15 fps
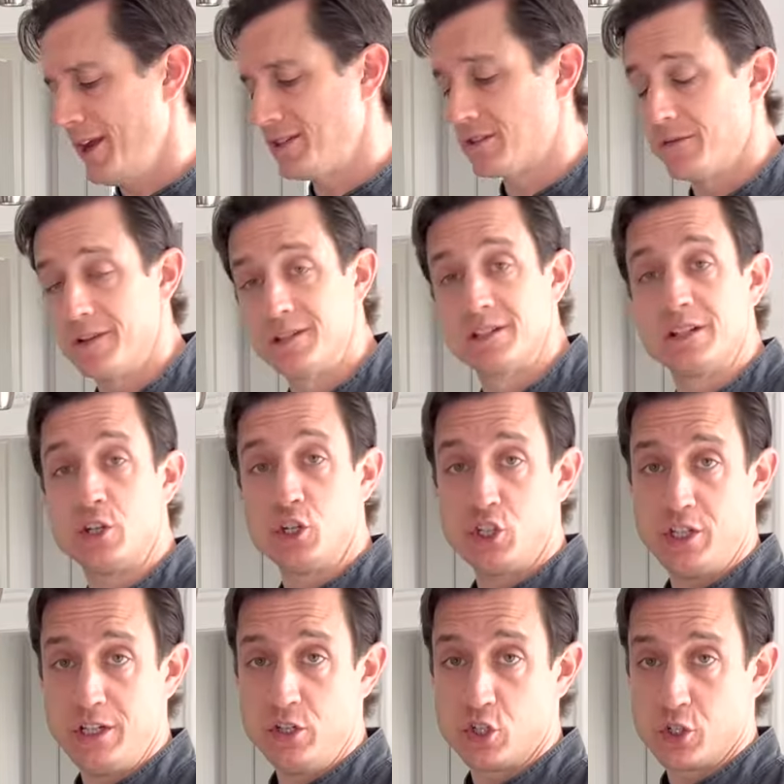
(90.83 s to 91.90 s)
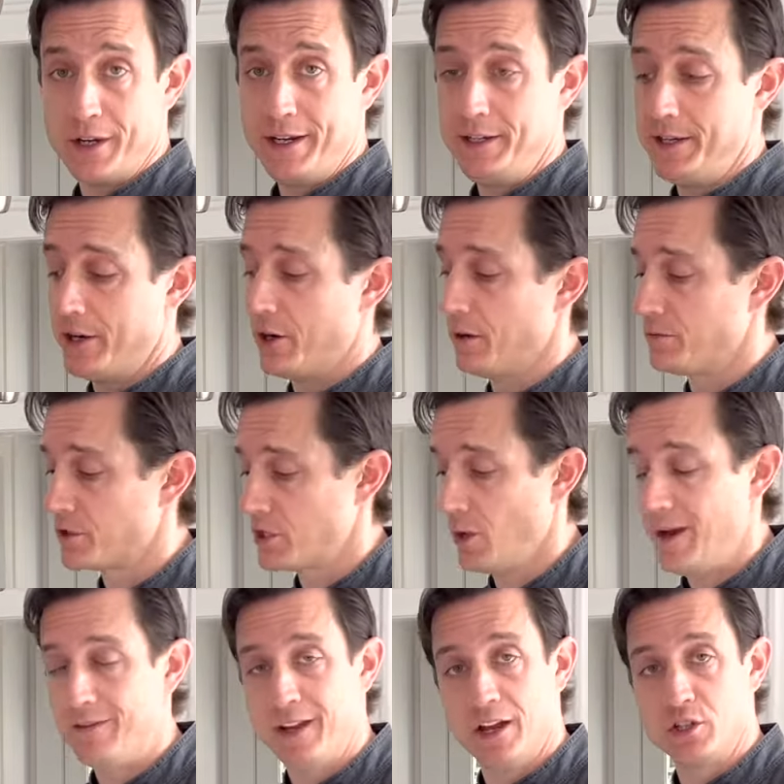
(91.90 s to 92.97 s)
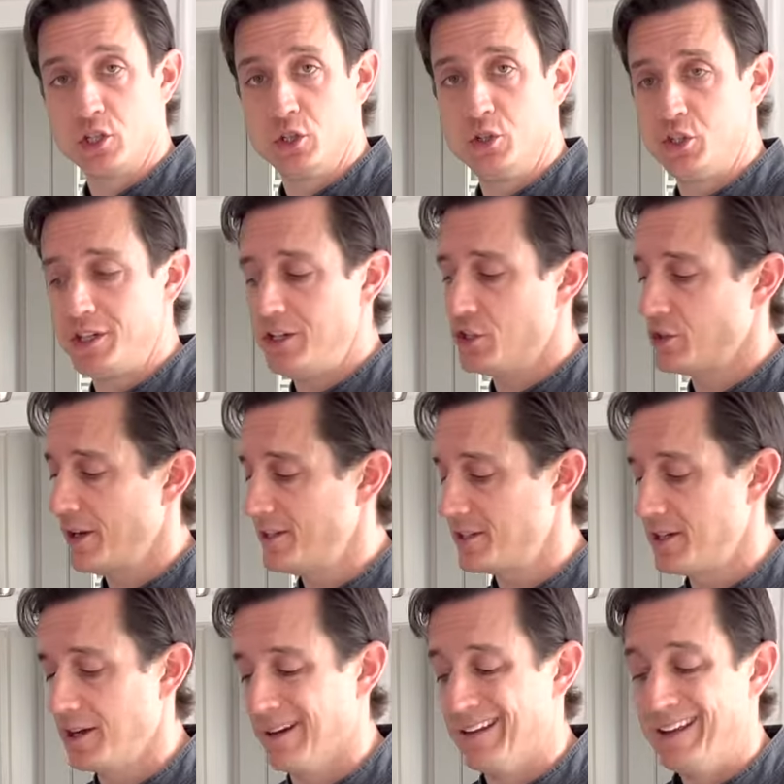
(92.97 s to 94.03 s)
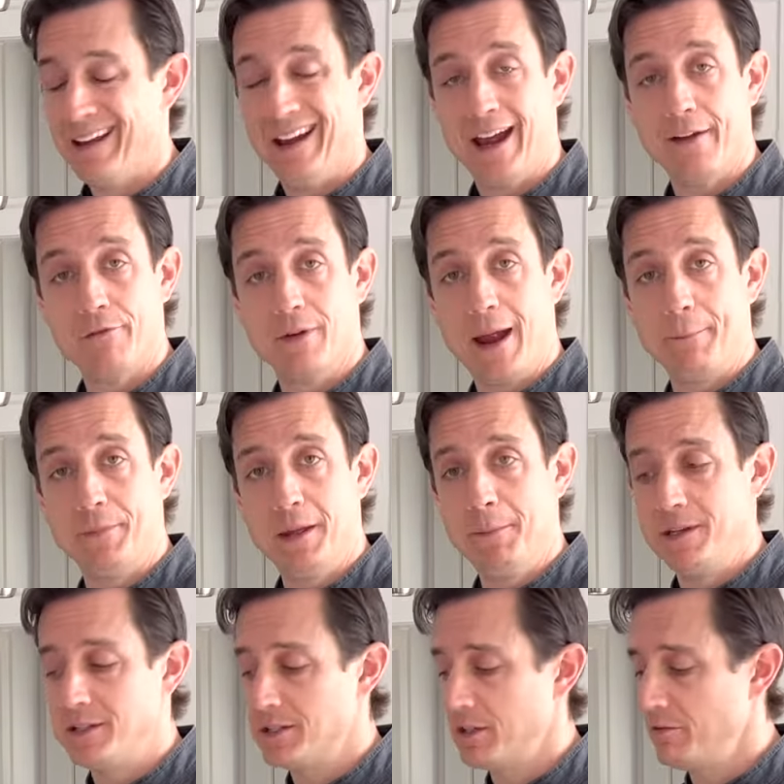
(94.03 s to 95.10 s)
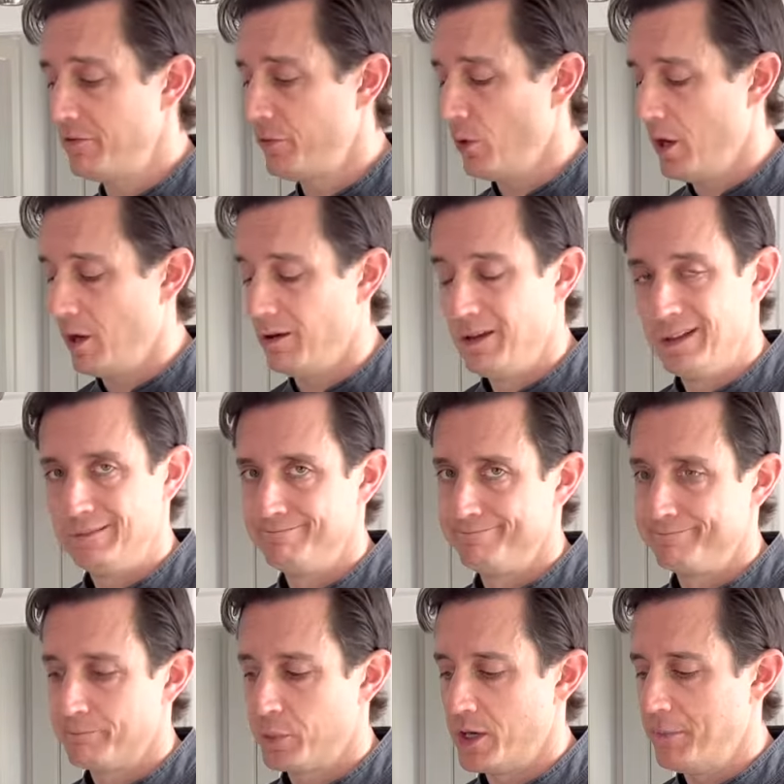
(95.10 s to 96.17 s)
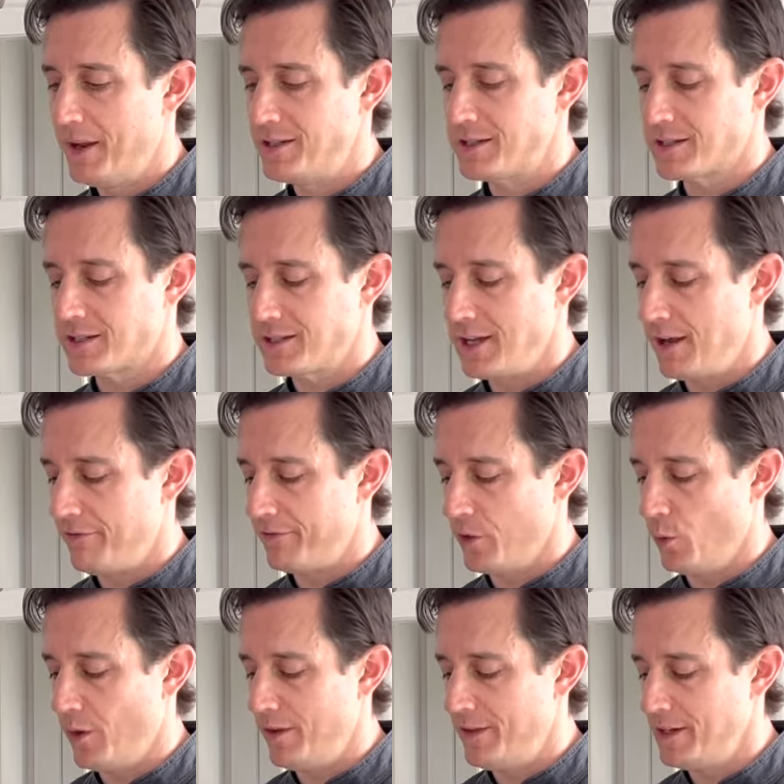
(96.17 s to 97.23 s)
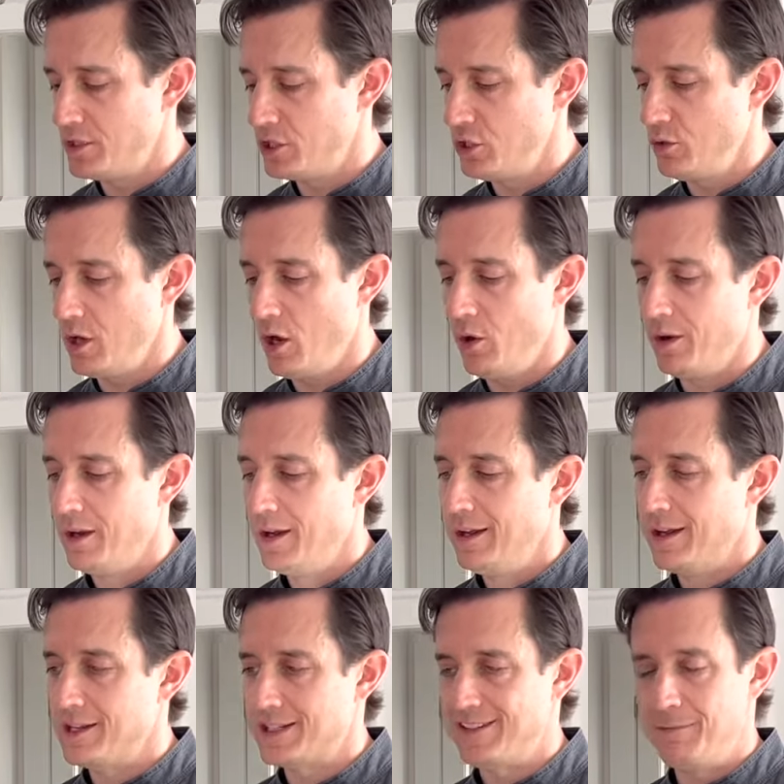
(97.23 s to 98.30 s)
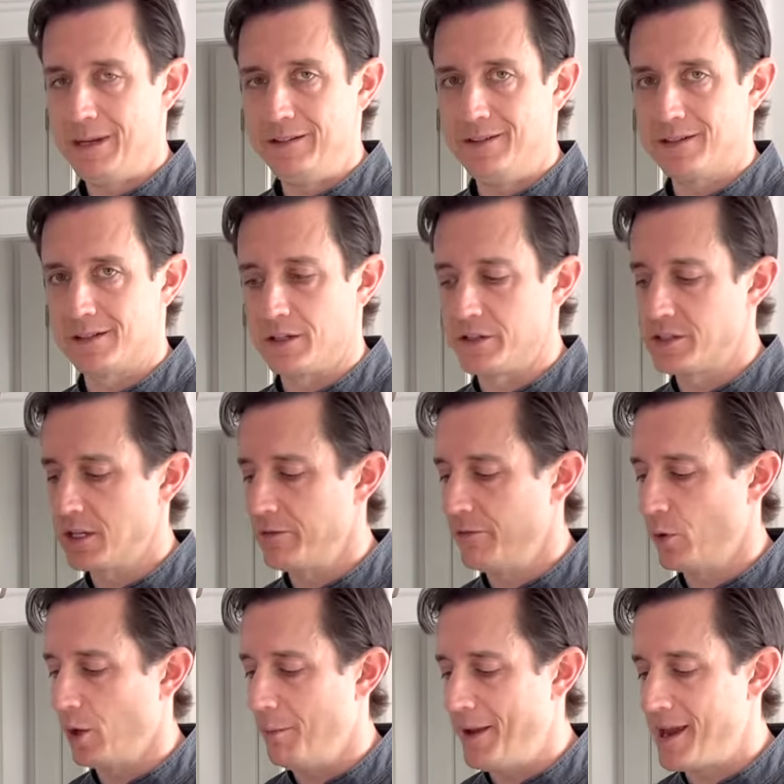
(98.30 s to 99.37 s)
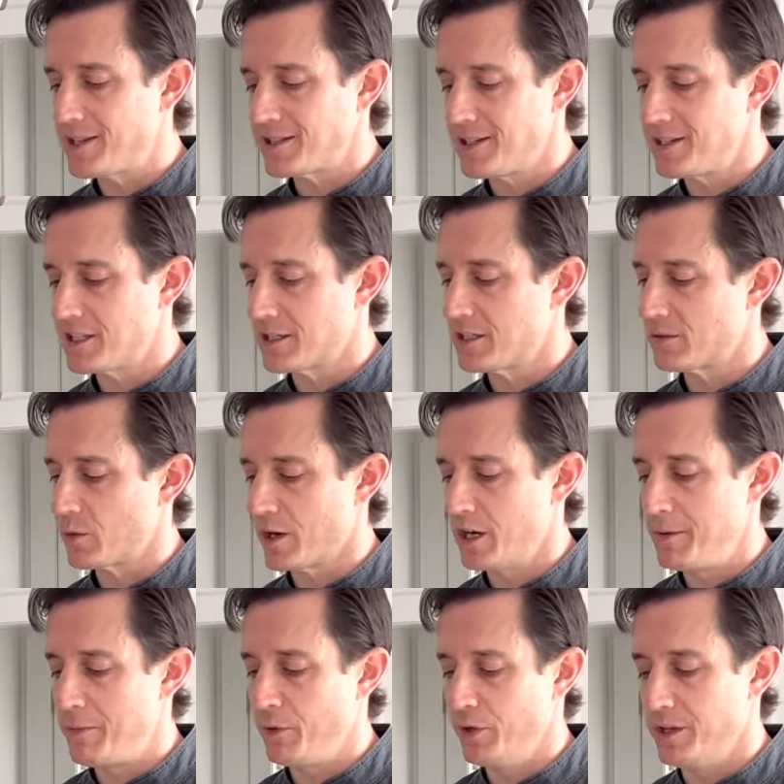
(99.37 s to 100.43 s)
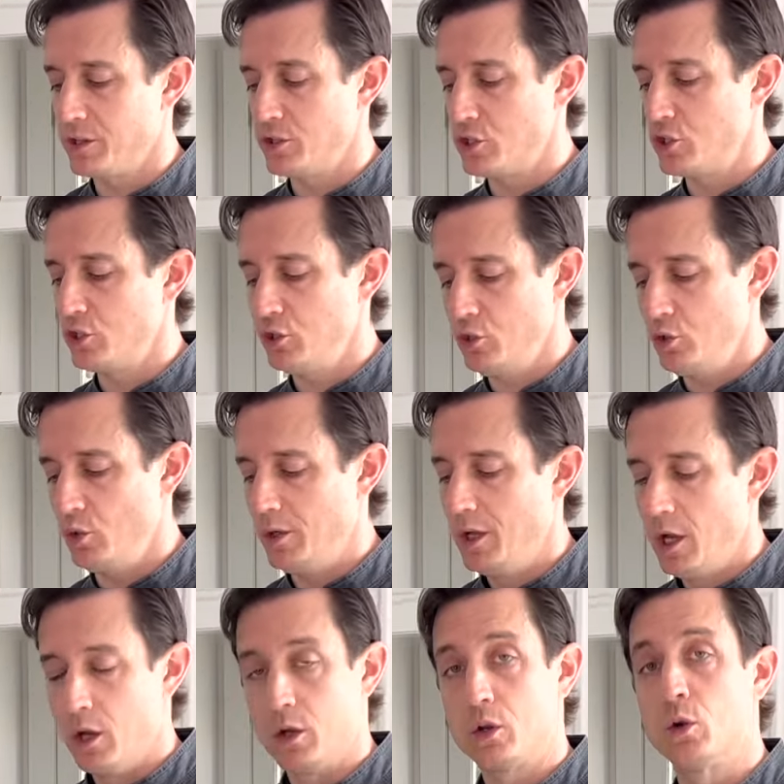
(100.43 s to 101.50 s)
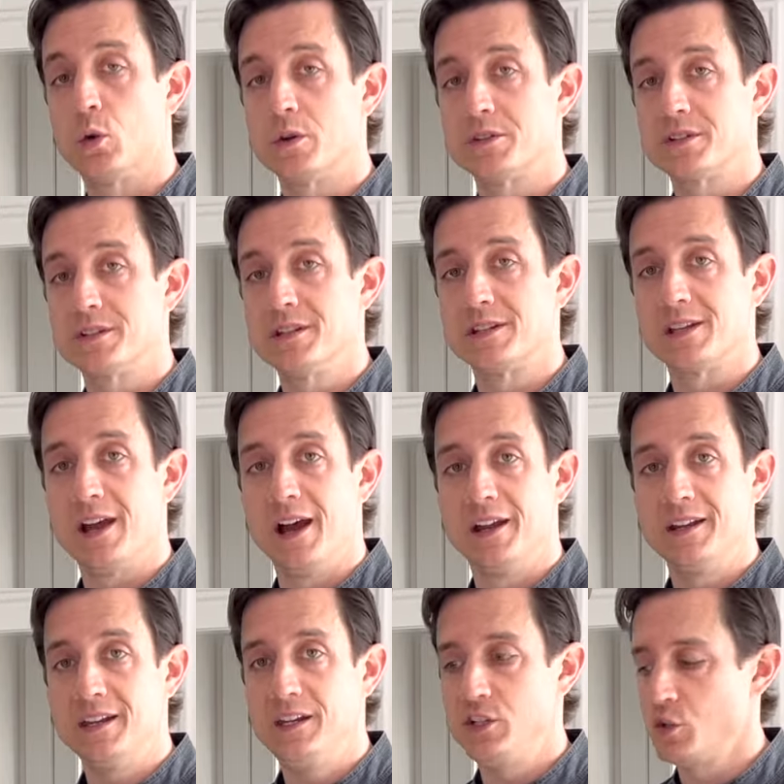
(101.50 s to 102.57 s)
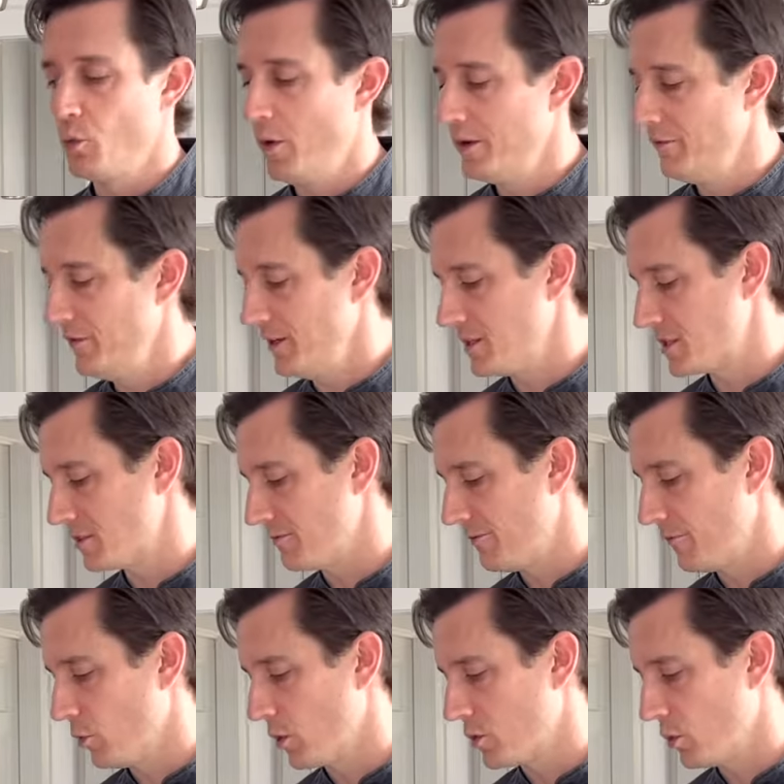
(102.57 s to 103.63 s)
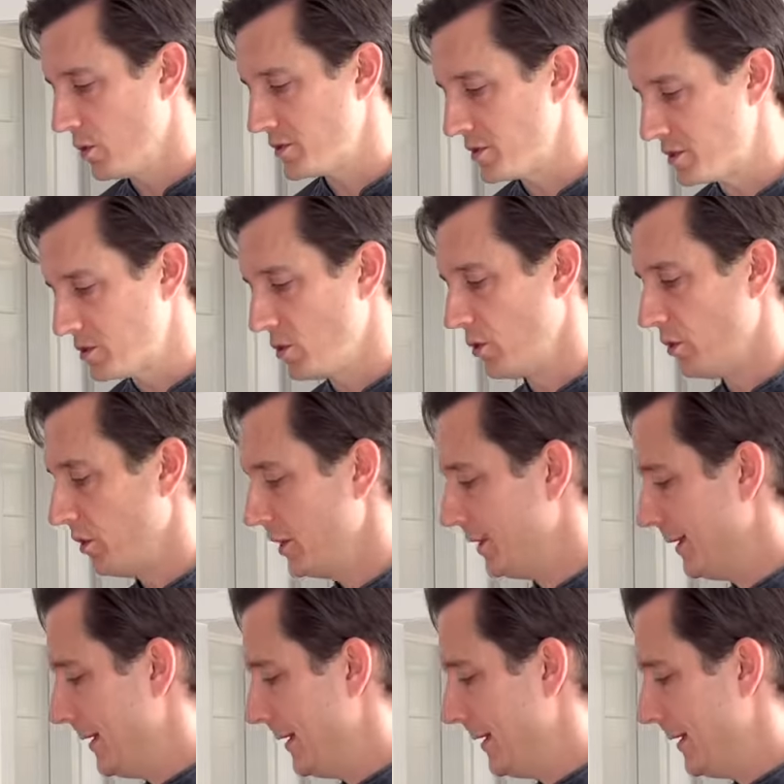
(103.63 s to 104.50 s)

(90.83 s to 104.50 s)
So this is a sheet tray dinner. So I've got 2 sheet trays here. I've wrapped them in tin foil, pretty basic stuff. The one thing to note is I've made these little tin foil baskets because we're gonna be putting 2 courses on each one of these, so 4 courses total.